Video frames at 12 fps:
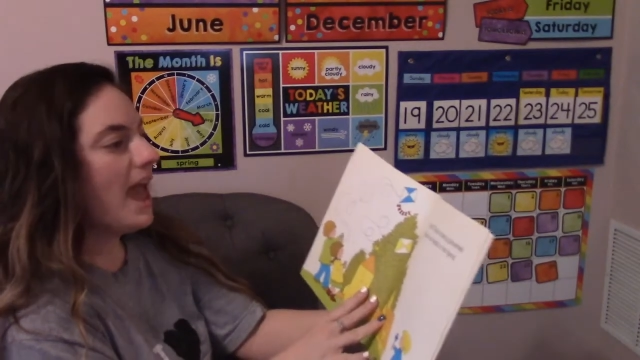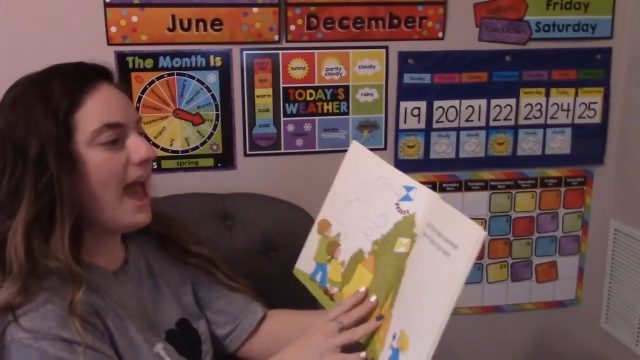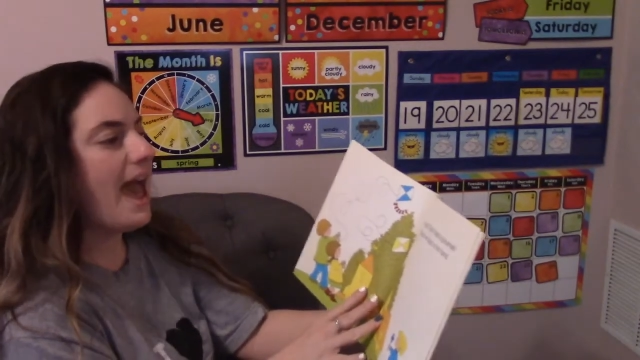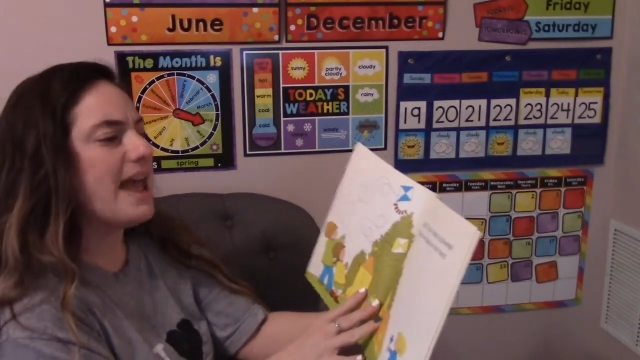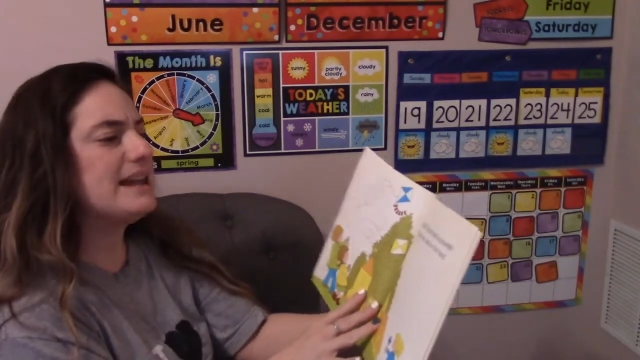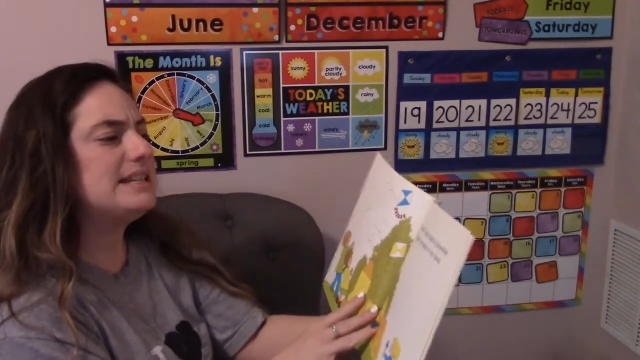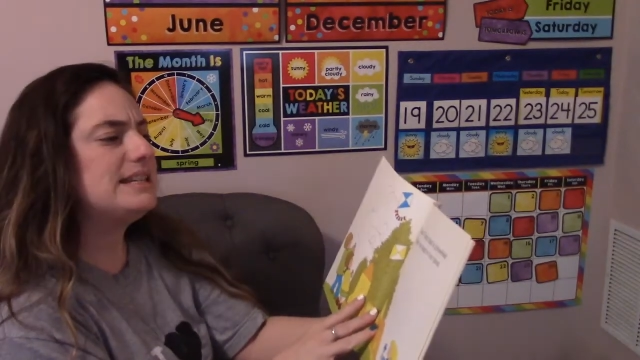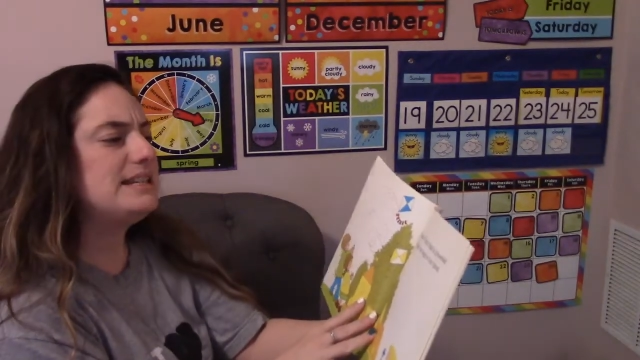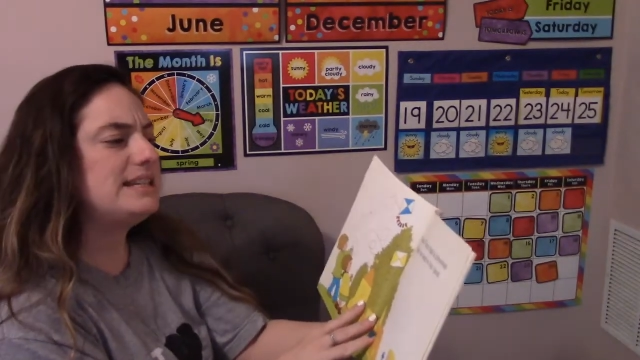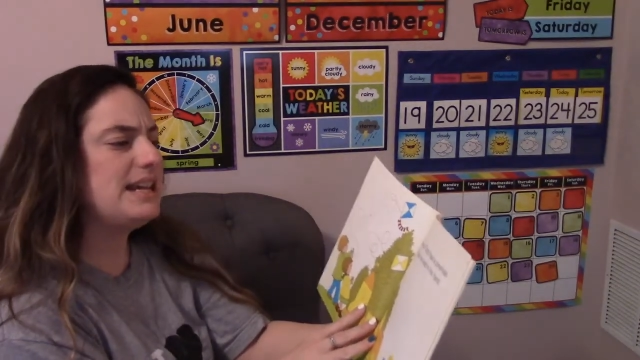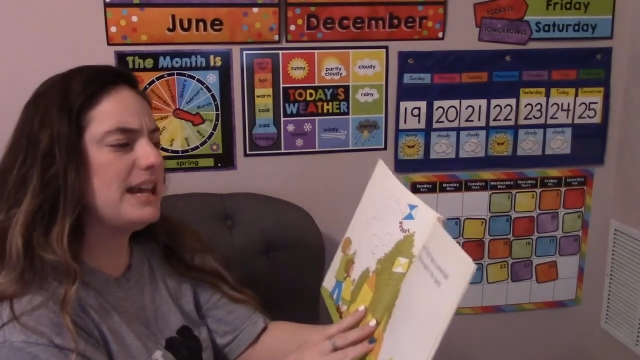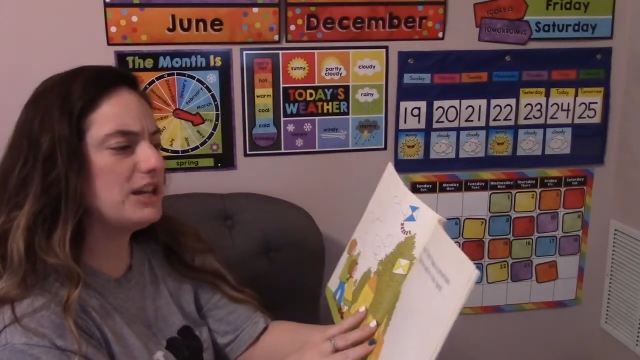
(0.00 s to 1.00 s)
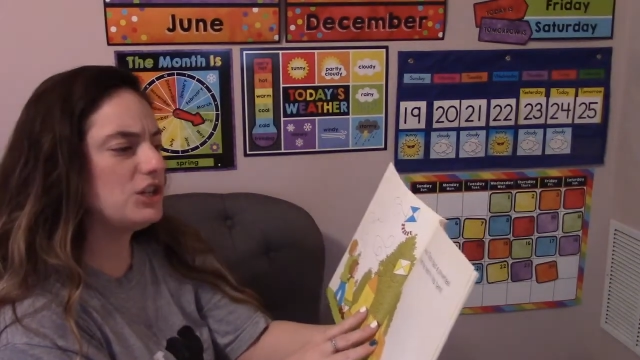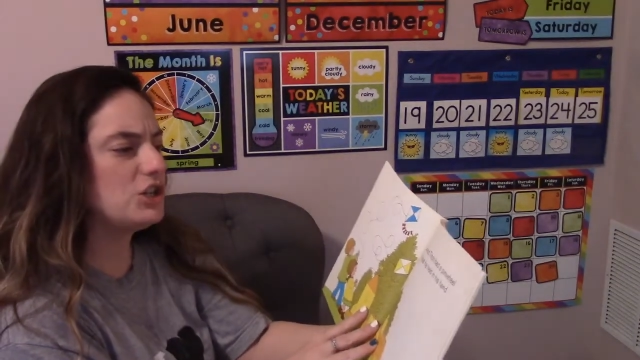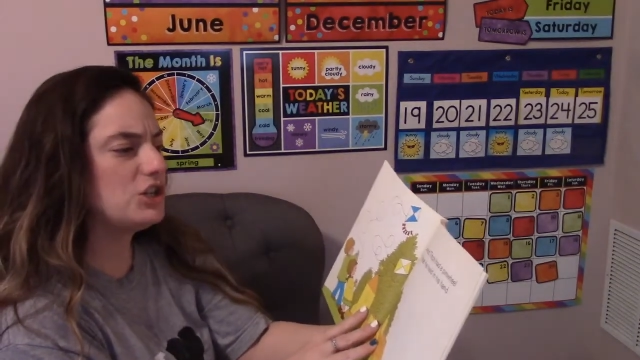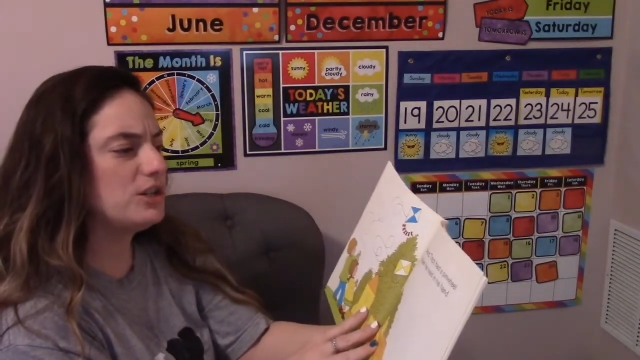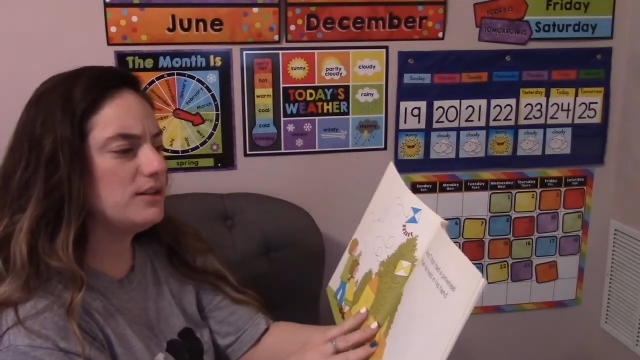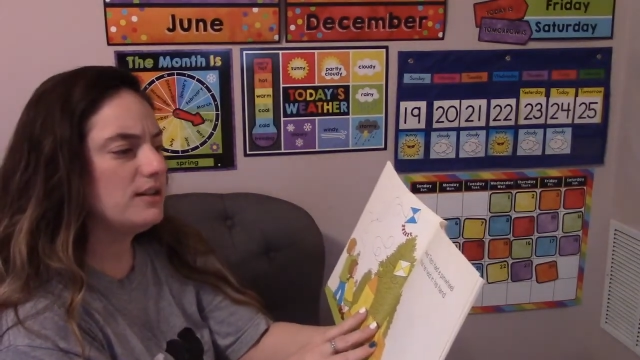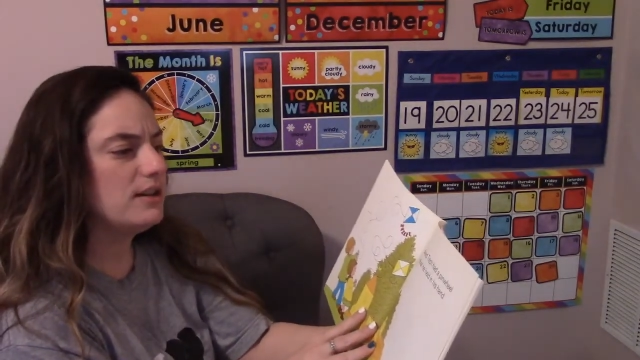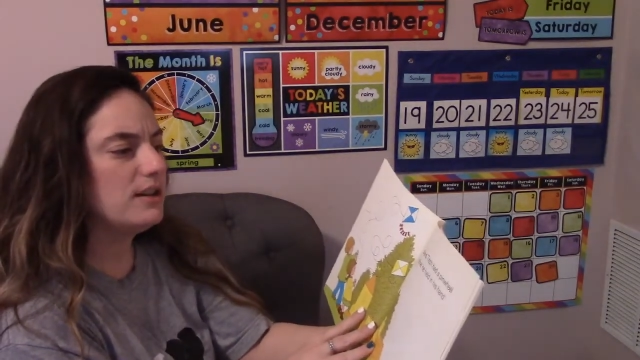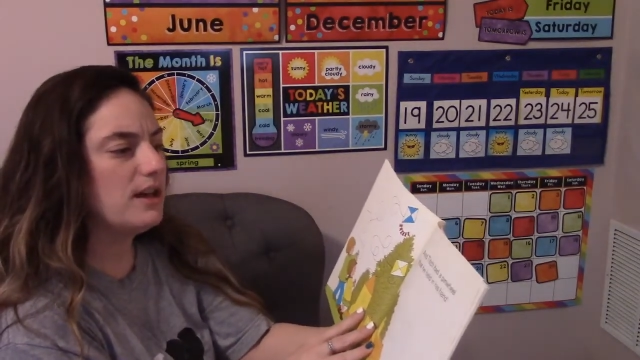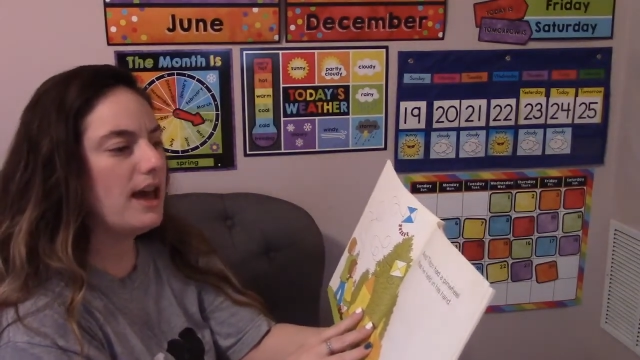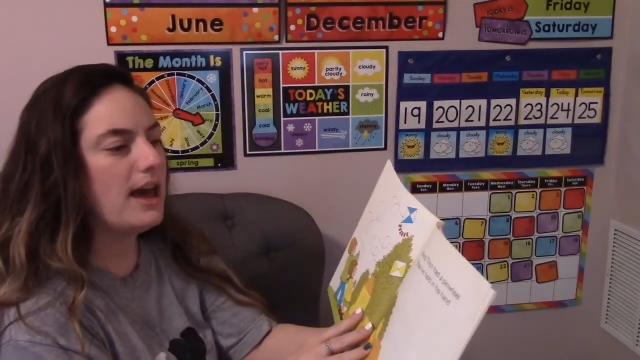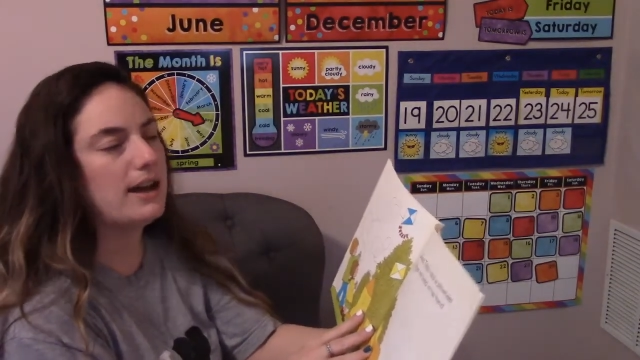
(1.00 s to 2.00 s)
And Titch
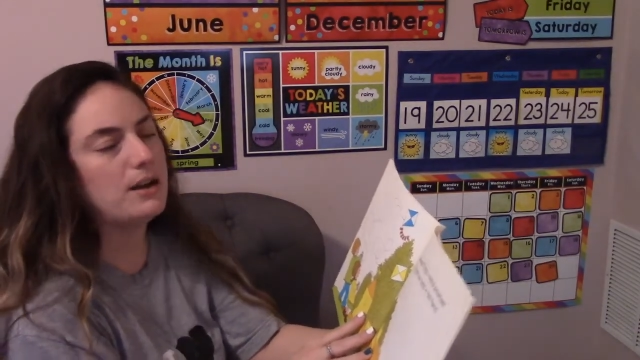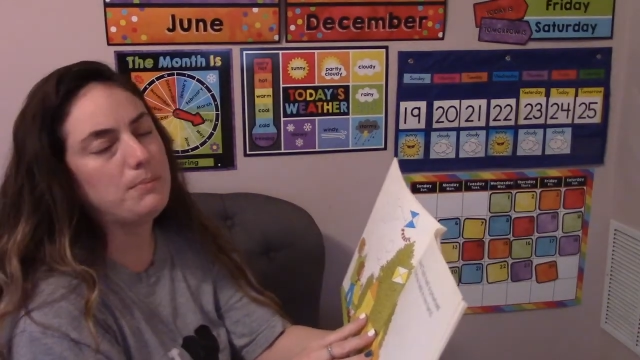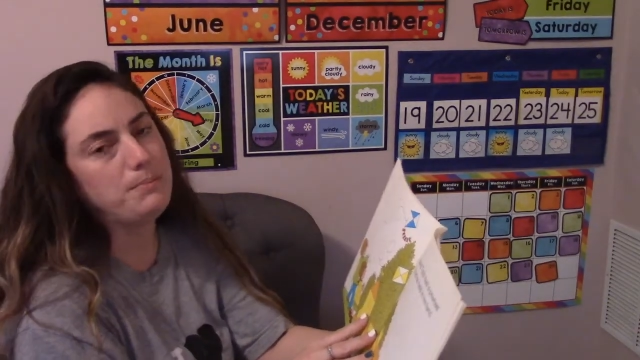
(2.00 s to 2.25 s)
had a